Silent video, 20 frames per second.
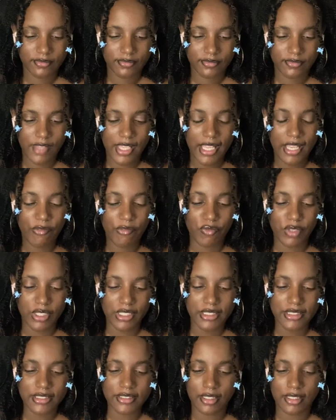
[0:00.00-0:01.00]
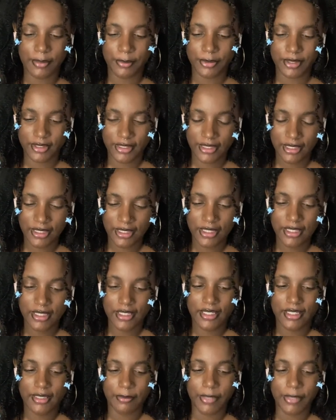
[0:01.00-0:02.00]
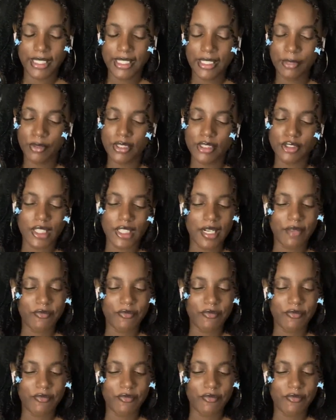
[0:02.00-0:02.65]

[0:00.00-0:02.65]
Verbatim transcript: He feeling something, but he ain't really trying to